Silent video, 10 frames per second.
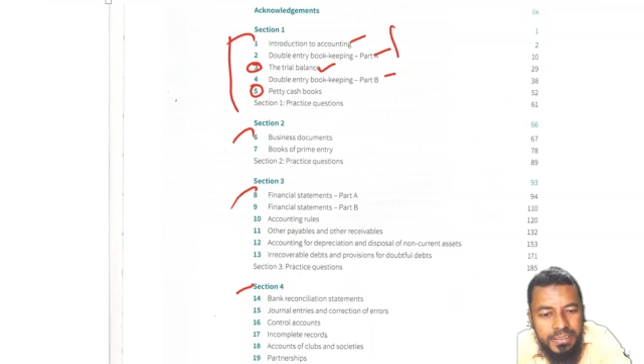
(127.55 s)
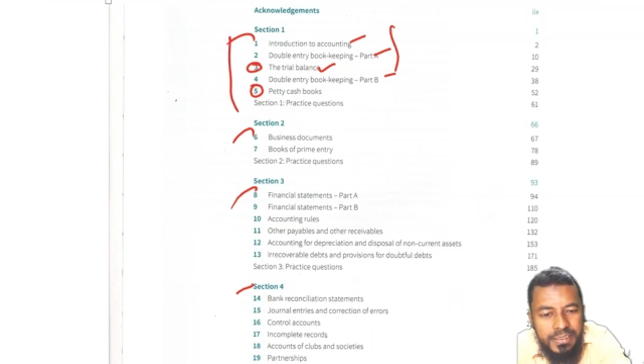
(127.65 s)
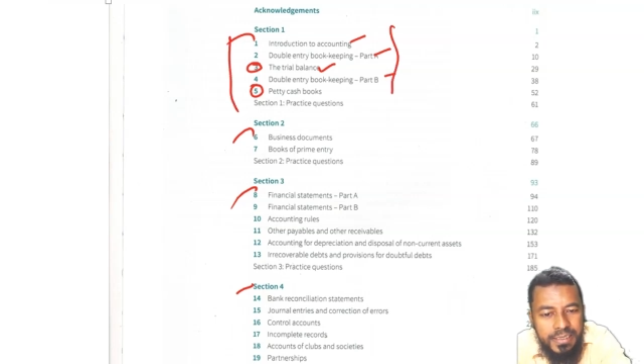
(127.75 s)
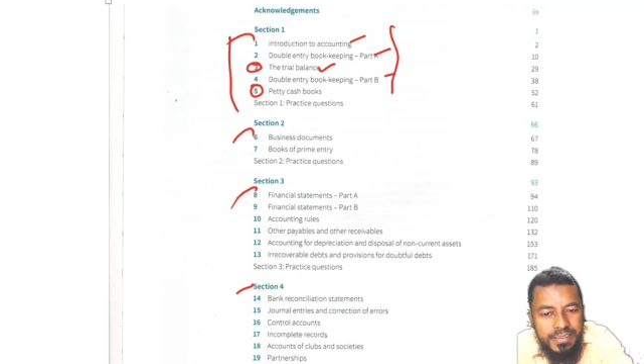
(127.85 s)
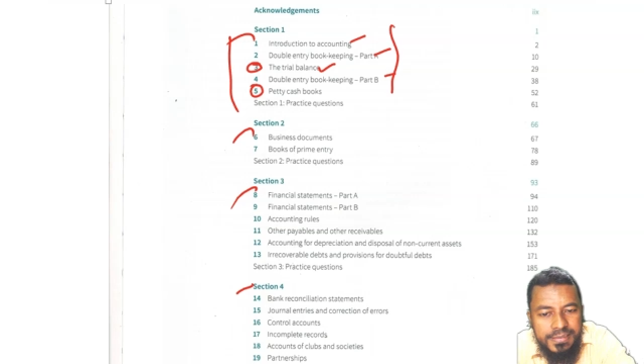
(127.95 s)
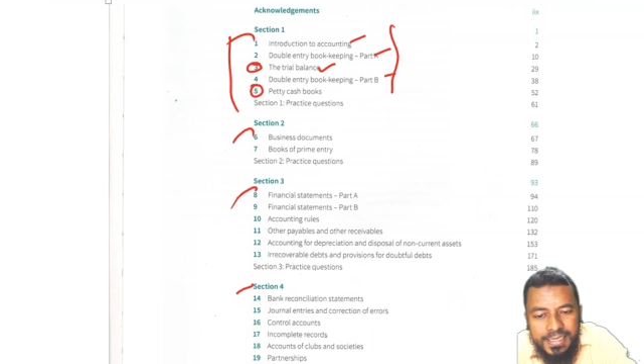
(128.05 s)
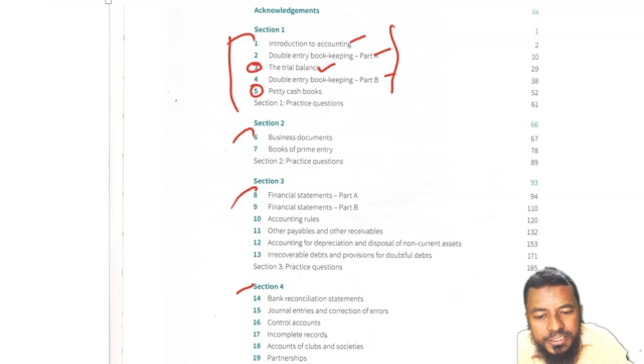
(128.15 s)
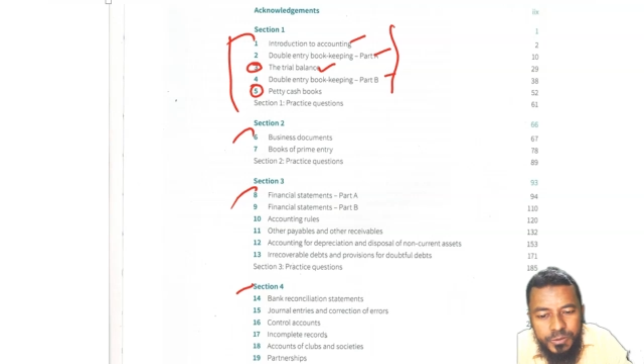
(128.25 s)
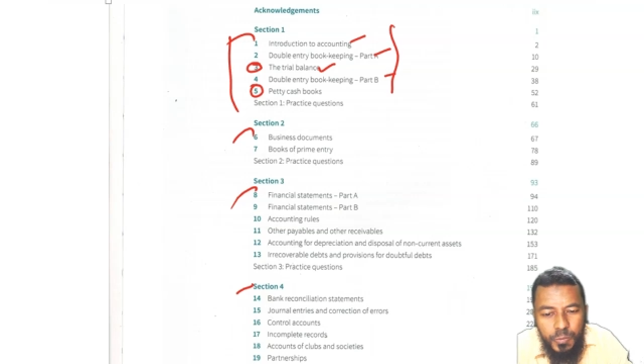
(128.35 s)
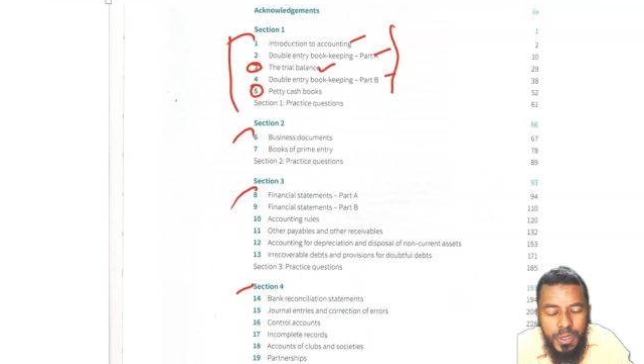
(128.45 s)
the
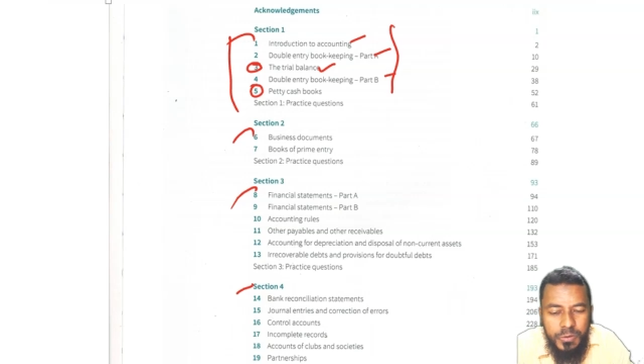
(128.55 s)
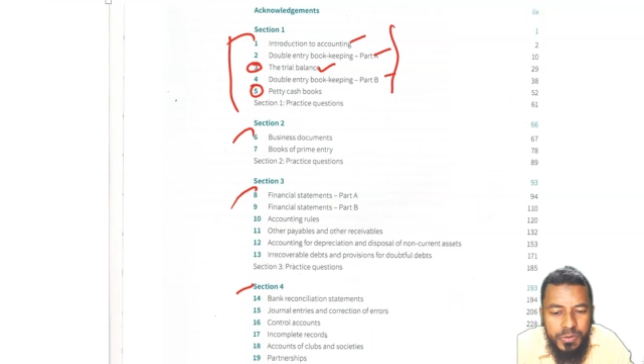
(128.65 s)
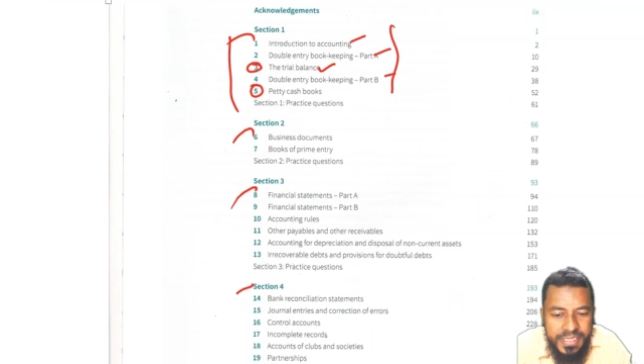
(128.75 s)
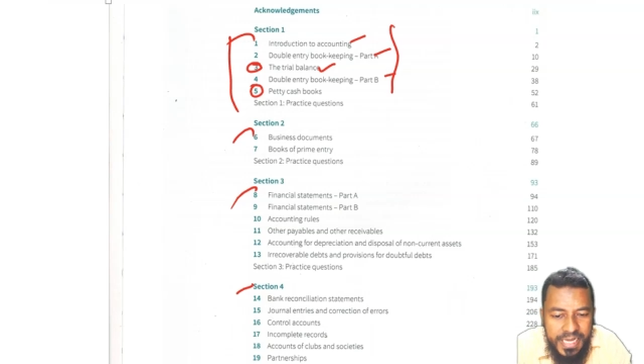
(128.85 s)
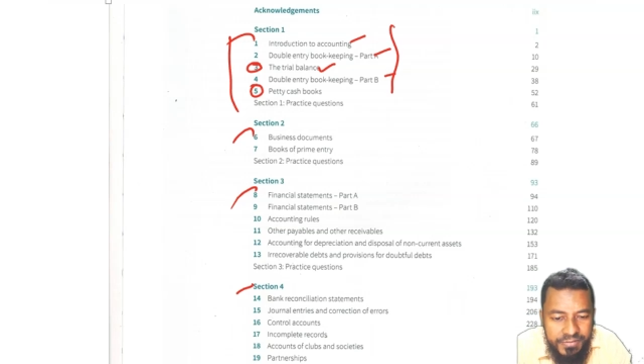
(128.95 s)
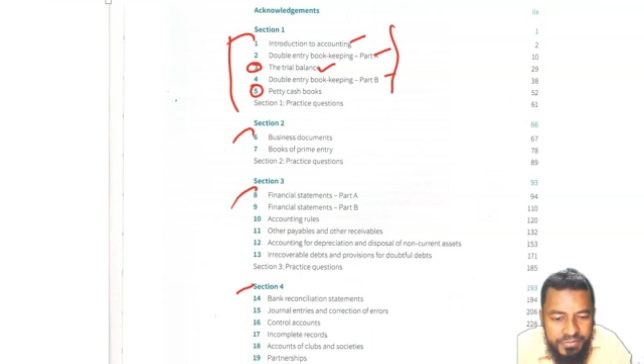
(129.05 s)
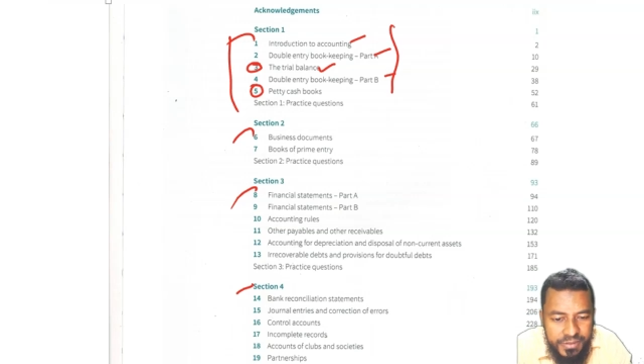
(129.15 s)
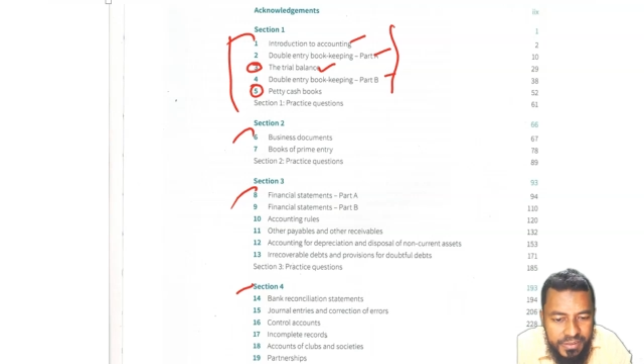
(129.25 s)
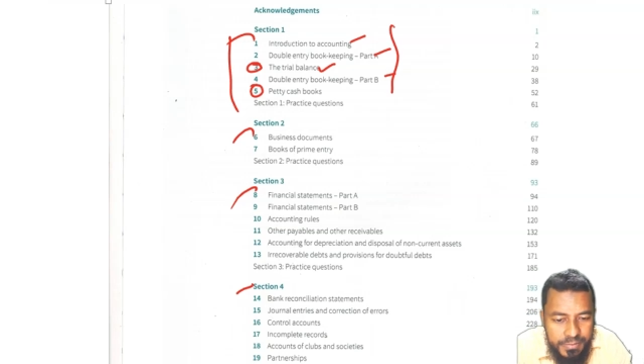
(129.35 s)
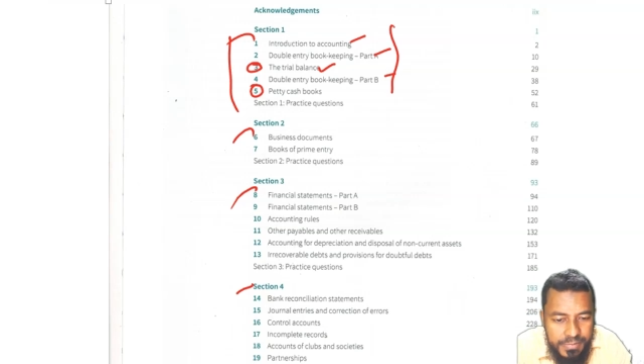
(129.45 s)
section one would be covered.